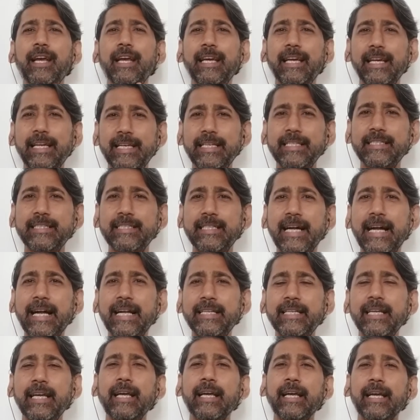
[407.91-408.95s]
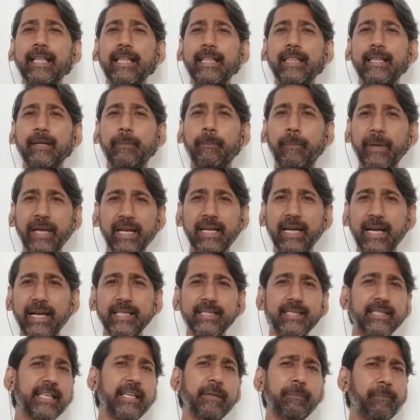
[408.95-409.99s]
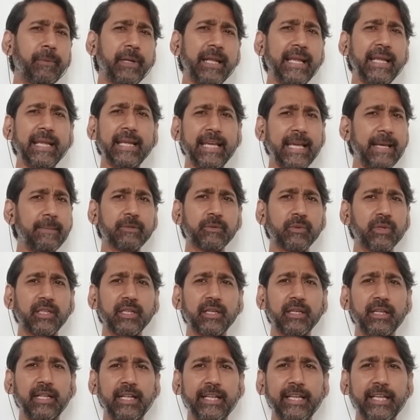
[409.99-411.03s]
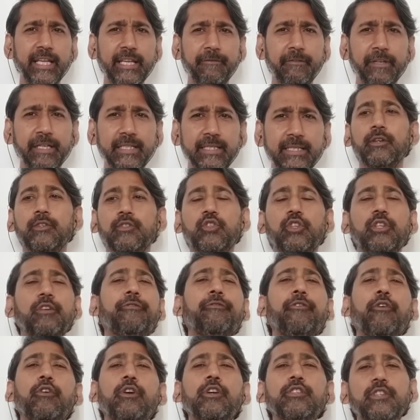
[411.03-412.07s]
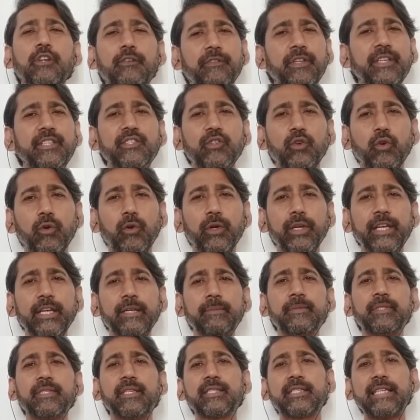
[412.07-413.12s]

is that the big guys keep playing games with the EVs. So the focus of these OEMs is